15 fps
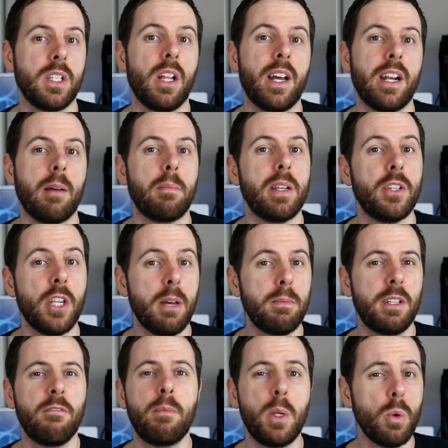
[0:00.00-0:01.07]
lineup in terms
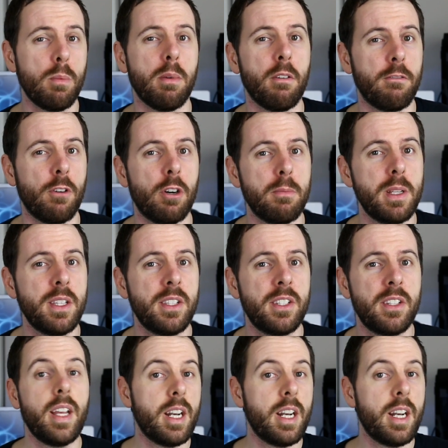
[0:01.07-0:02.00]
of pure performance,